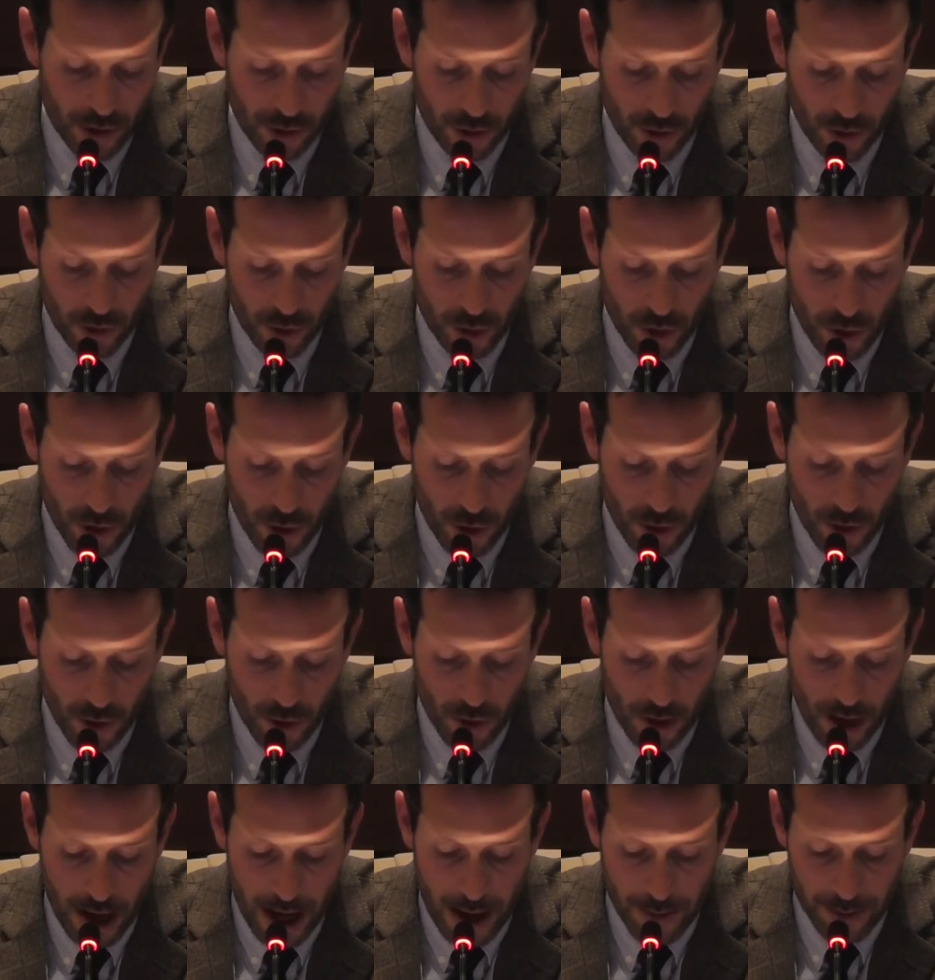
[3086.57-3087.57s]
the
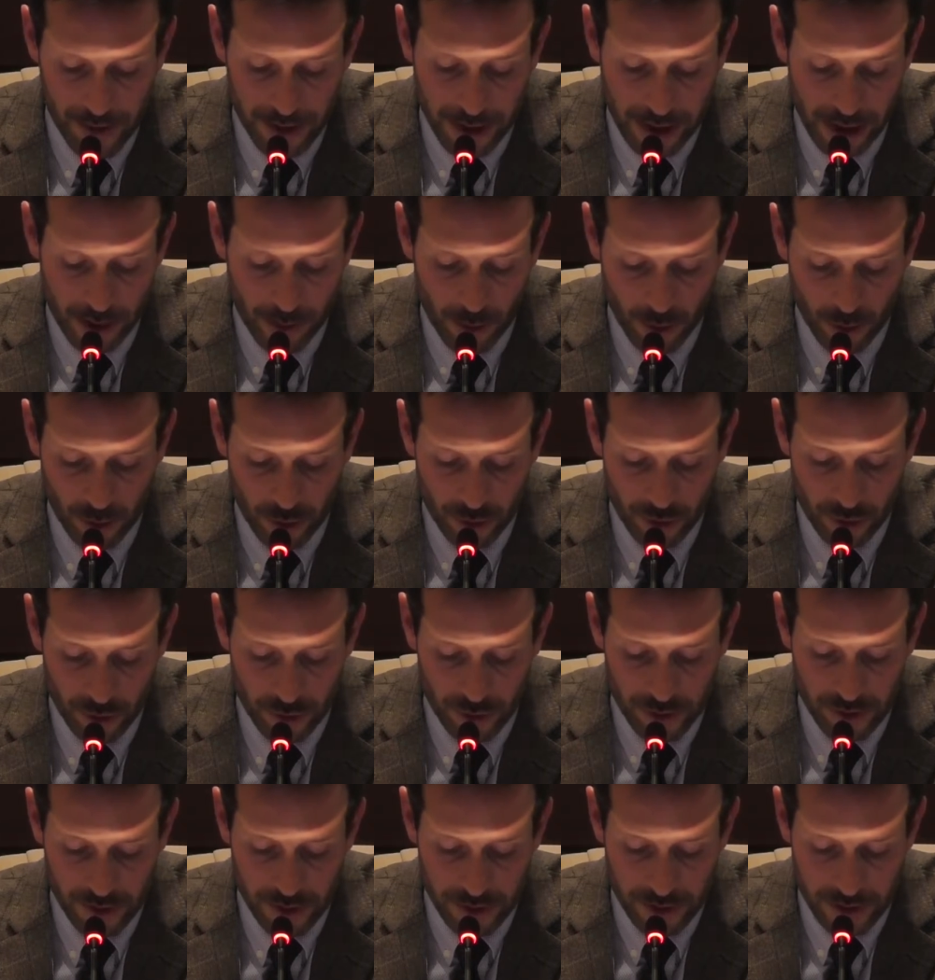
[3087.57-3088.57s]
law applicable to
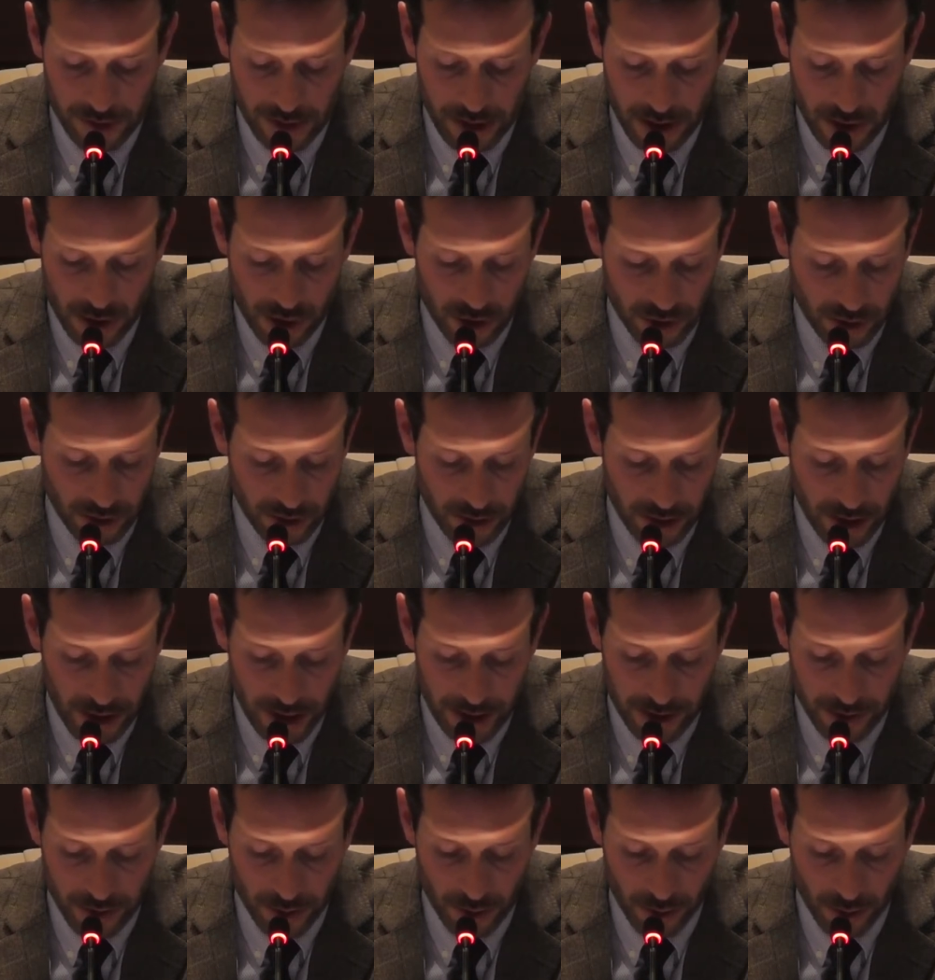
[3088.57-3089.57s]
the succession
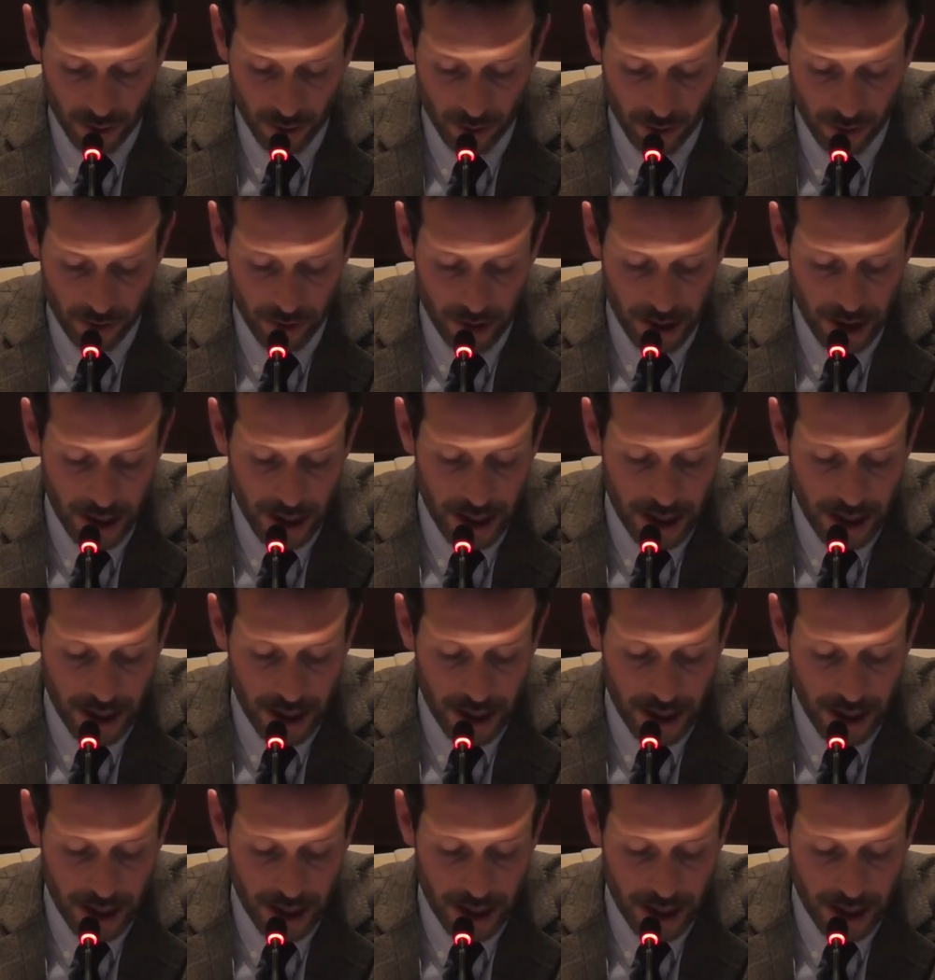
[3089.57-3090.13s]
as a whole